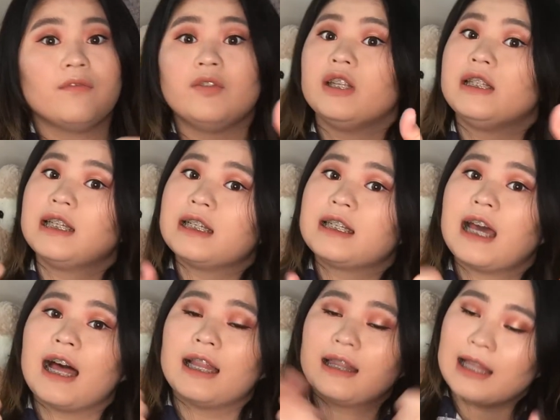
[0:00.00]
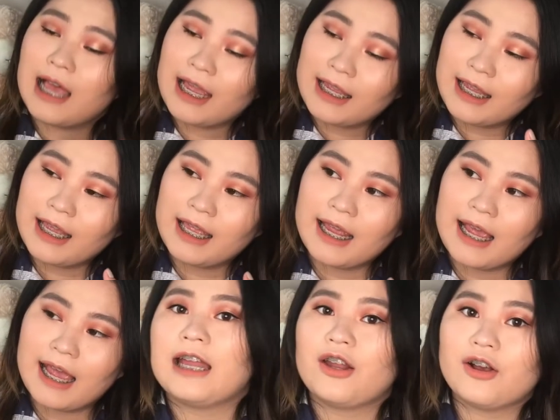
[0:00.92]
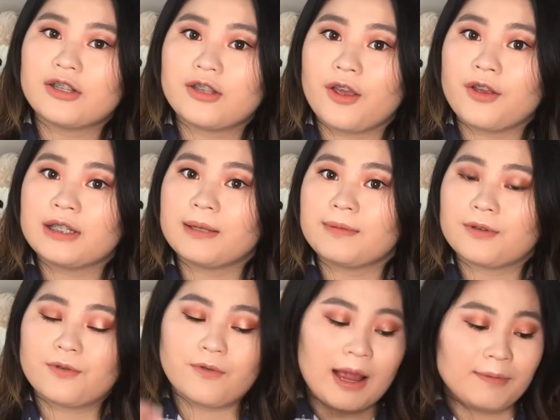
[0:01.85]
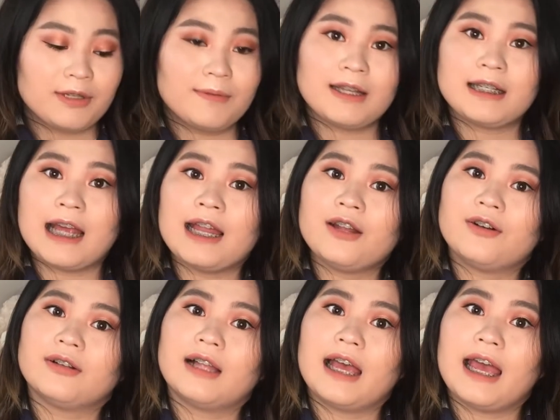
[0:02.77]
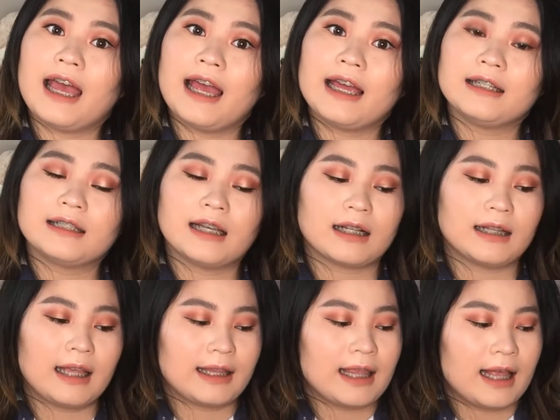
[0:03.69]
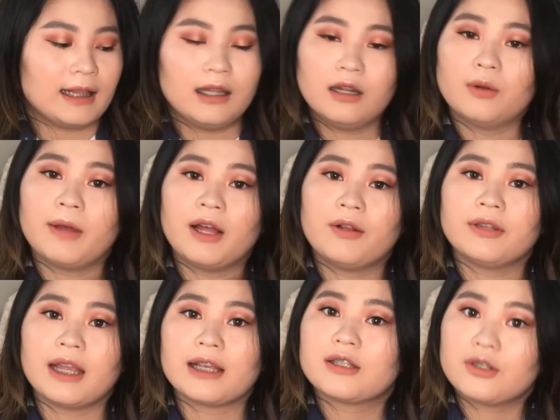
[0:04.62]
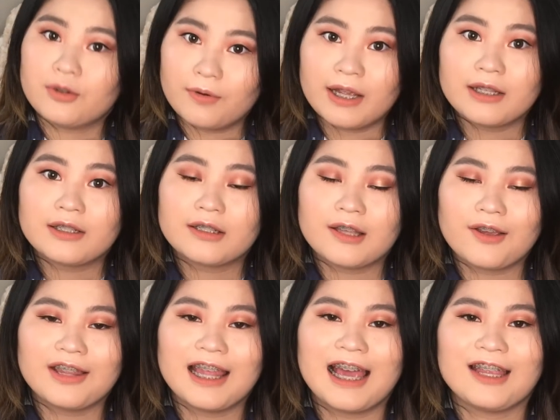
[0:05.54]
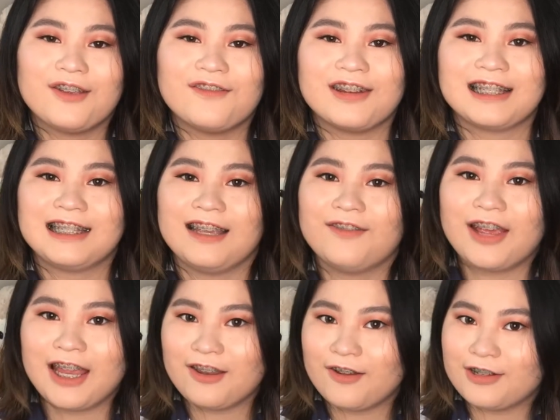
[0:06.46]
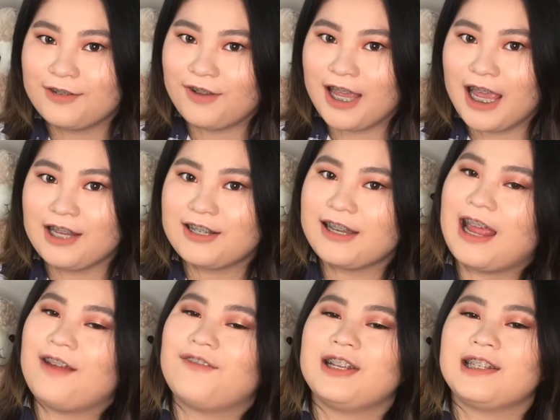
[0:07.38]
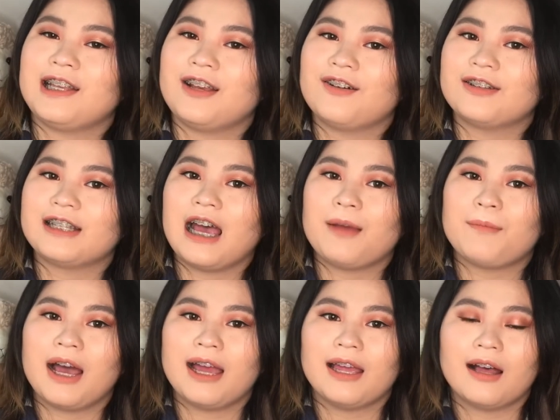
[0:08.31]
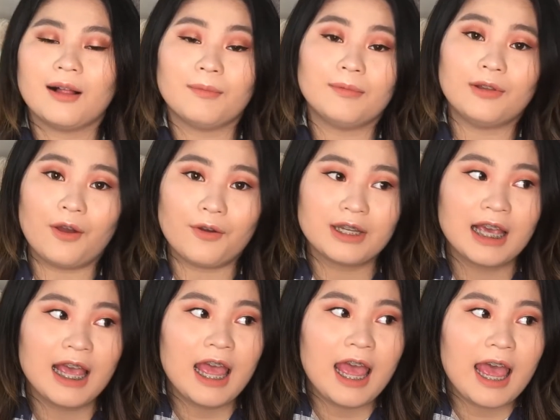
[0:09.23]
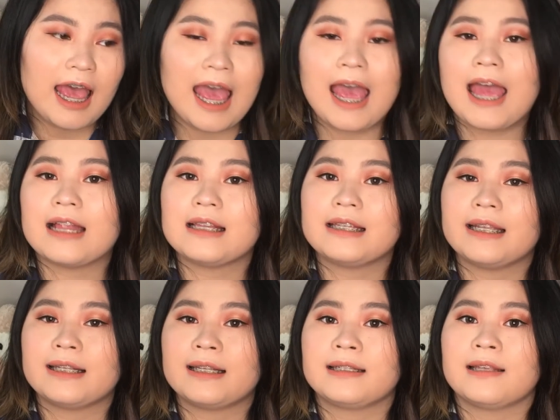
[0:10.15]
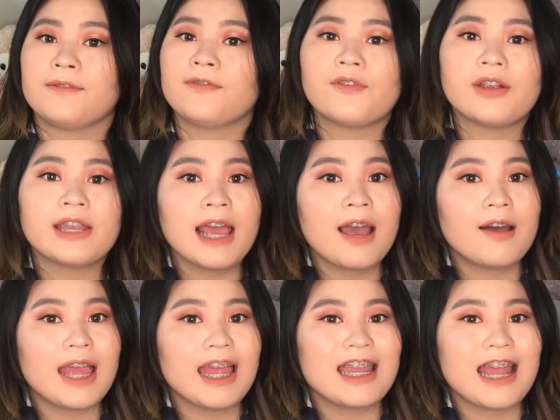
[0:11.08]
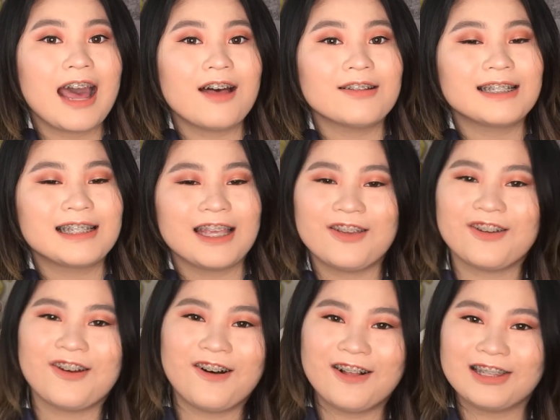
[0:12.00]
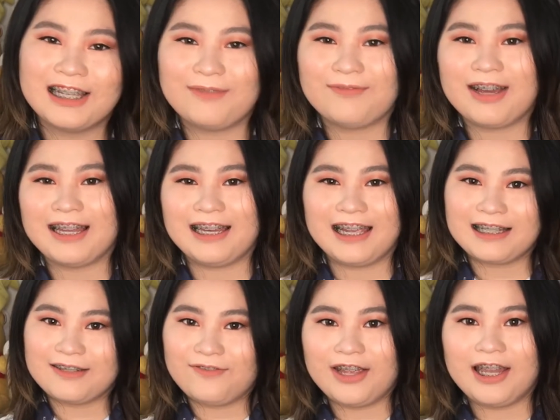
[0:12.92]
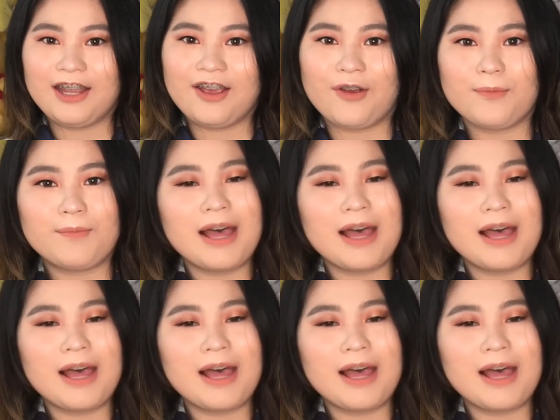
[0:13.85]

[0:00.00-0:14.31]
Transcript: if you did like it, and also subscribe to my channel and click that little bell next to it so that you receive a notification every single time I upload. And this is it for now, and I'll see you all in my next video.